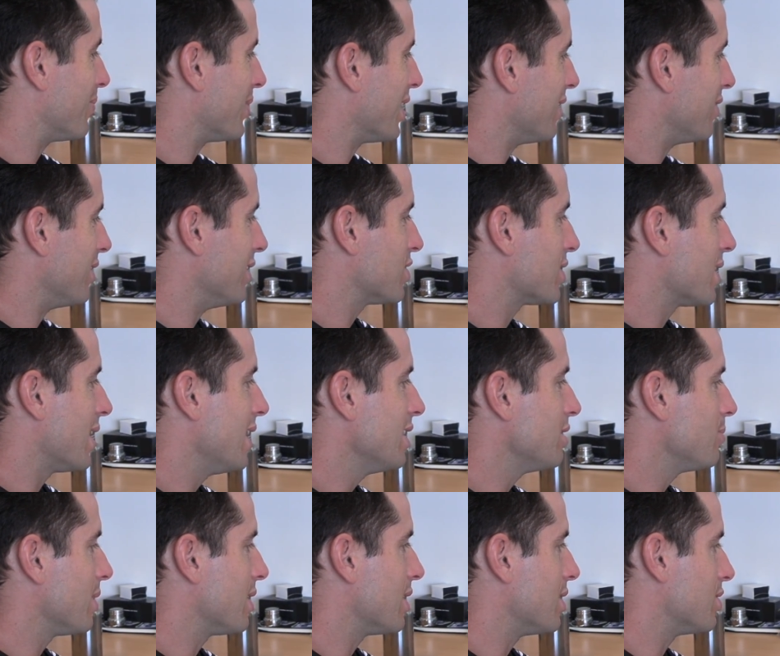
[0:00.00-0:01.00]
In this case
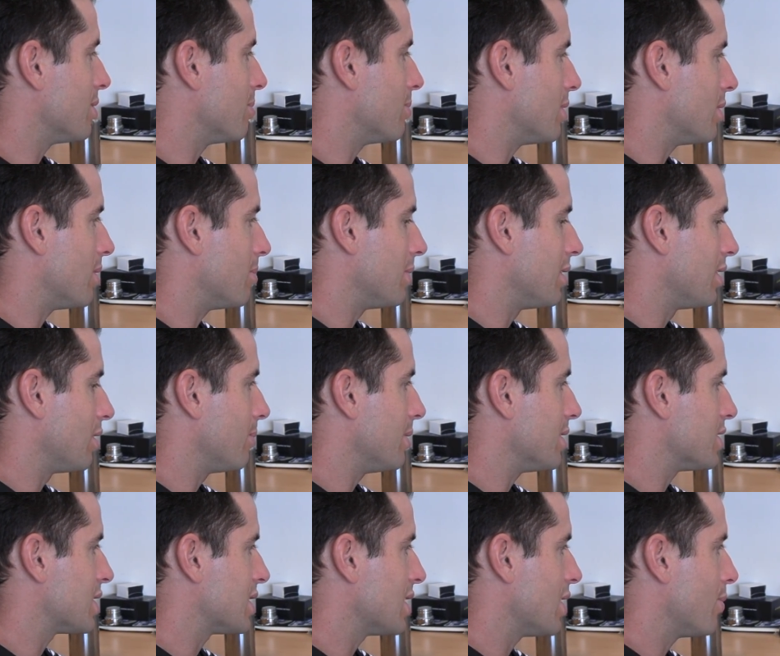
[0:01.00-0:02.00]
because I'm a little
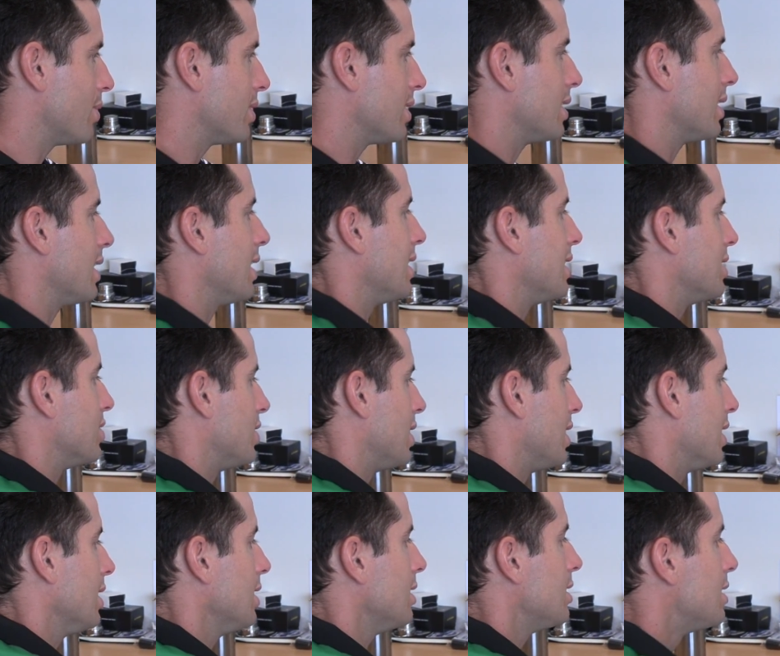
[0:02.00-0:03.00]
bit slower than he is
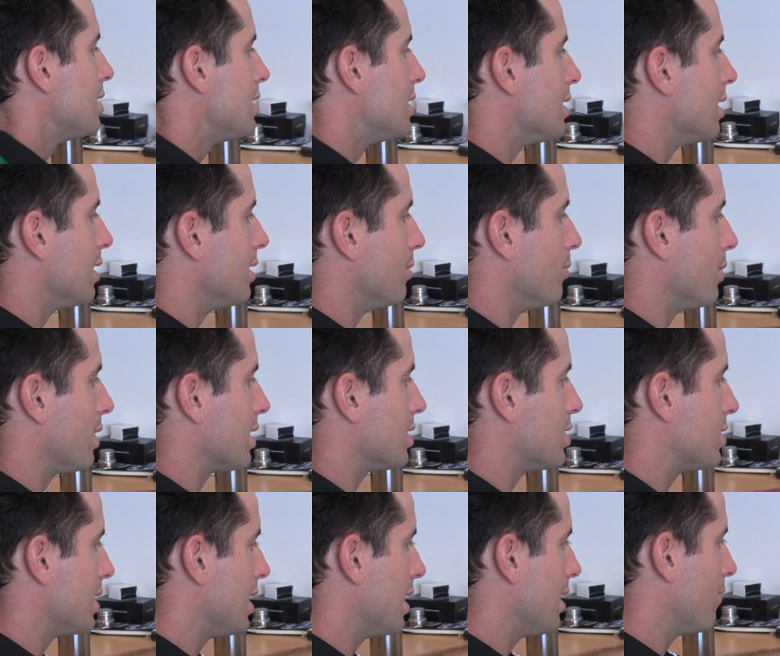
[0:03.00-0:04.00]
here, and then we can
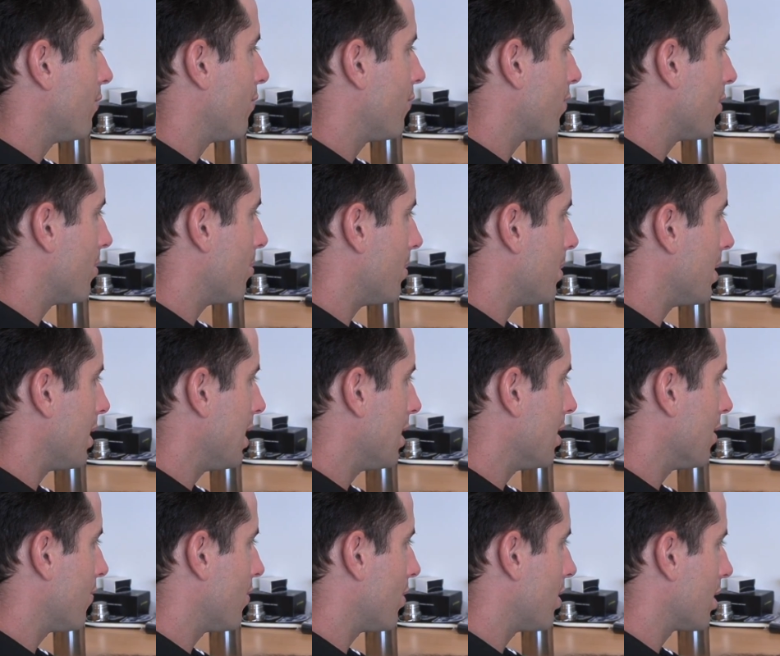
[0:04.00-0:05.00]
see from here,
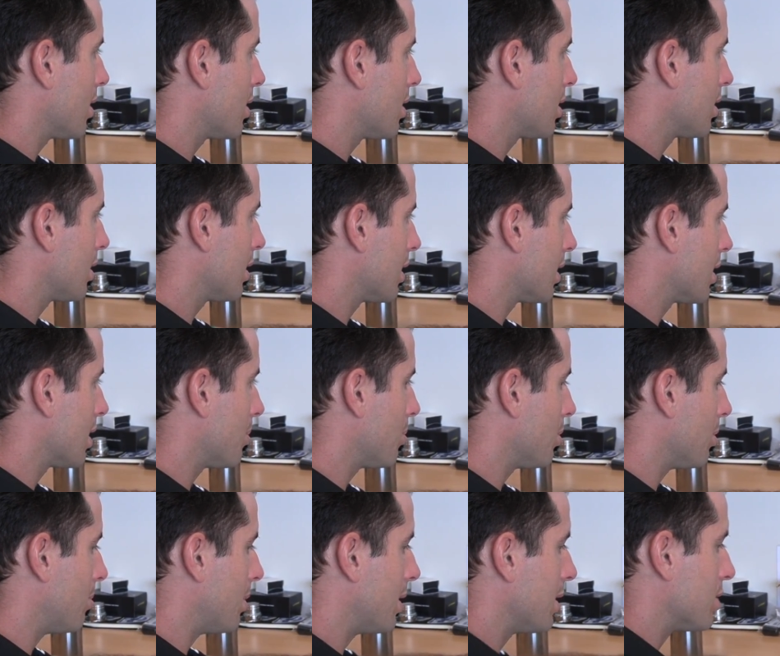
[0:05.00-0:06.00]
if I click a
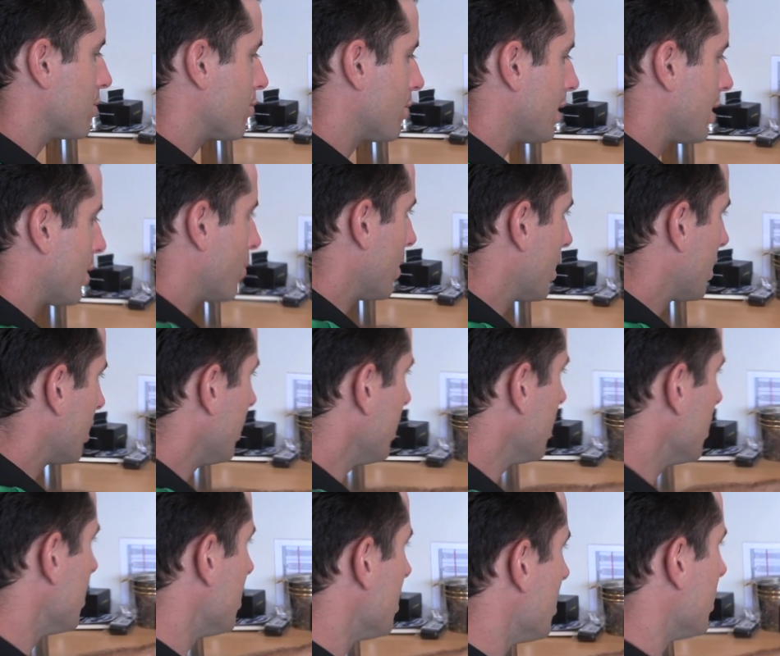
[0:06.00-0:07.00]
couple of buttons really
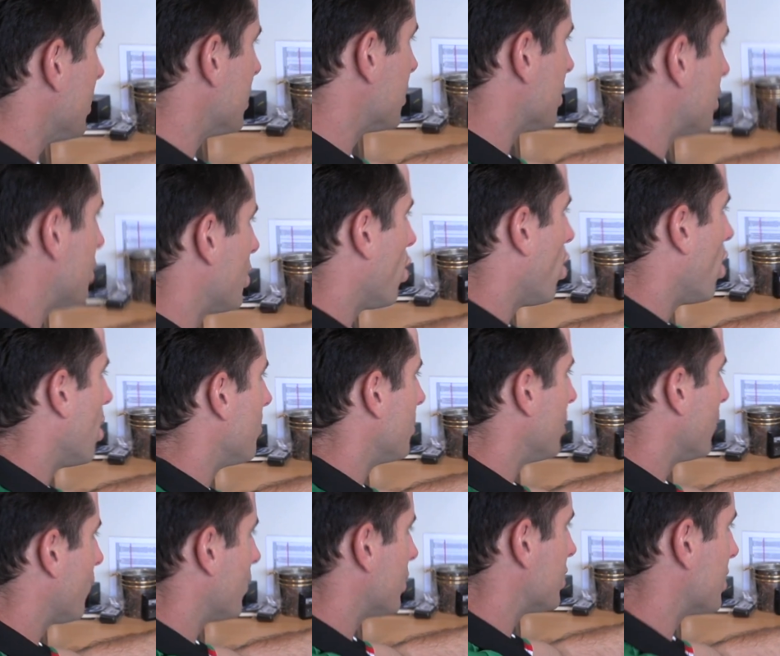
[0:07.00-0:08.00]
quickly, there's a time
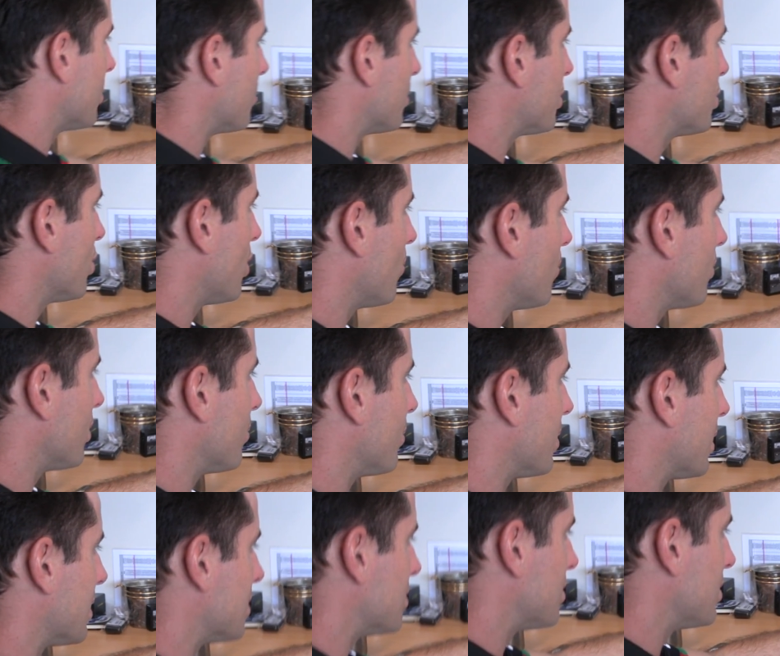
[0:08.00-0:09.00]
difference up the top that we can